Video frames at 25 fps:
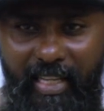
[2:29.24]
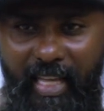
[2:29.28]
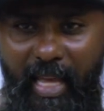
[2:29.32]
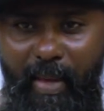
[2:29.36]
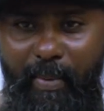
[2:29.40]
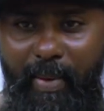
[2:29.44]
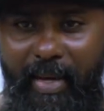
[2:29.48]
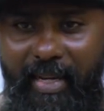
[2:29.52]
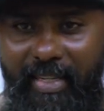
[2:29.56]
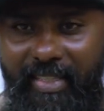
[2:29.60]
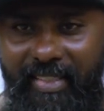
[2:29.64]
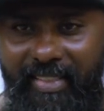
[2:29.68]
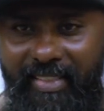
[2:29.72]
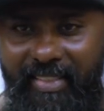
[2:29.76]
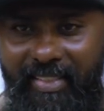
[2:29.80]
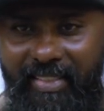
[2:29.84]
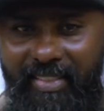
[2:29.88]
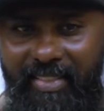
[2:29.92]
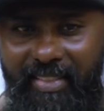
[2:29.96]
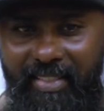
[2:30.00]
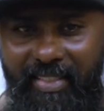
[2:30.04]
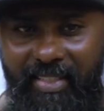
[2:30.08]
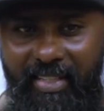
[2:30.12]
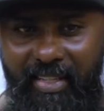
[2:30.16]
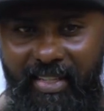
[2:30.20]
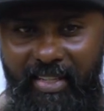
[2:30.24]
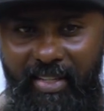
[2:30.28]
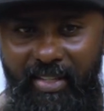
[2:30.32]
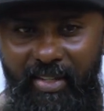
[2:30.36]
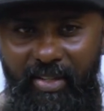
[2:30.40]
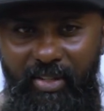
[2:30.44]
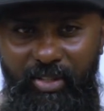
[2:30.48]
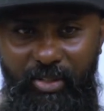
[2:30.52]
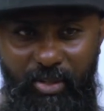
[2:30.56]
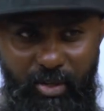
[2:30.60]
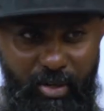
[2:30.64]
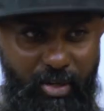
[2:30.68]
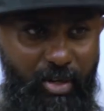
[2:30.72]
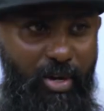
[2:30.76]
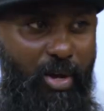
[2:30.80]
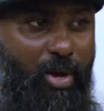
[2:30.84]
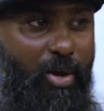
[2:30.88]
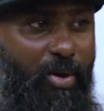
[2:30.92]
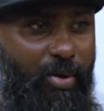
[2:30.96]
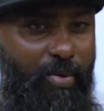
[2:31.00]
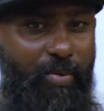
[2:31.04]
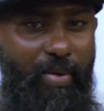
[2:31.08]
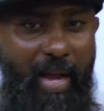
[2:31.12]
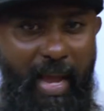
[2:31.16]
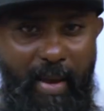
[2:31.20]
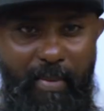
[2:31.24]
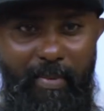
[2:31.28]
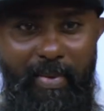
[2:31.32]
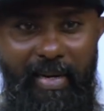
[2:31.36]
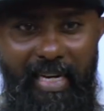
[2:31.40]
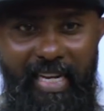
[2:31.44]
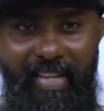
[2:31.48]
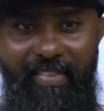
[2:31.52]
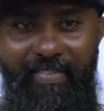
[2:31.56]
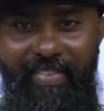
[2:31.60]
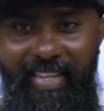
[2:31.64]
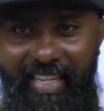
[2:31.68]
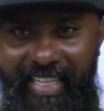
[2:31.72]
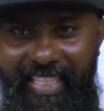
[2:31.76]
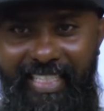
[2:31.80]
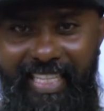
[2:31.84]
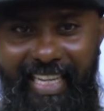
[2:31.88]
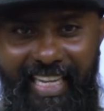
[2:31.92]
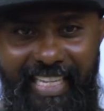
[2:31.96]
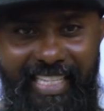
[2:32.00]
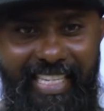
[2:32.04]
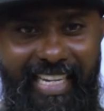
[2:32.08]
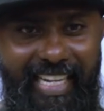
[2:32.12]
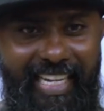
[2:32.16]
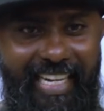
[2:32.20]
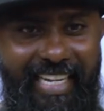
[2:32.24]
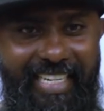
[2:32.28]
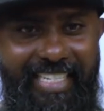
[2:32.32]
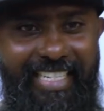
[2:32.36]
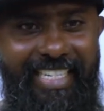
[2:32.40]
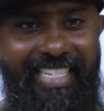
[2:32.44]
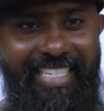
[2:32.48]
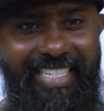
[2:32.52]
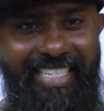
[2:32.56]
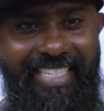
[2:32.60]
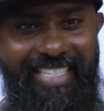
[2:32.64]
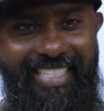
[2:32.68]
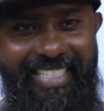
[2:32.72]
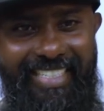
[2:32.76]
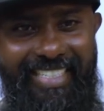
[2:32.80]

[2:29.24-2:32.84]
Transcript: Amen. So now I believe we are in the second generation.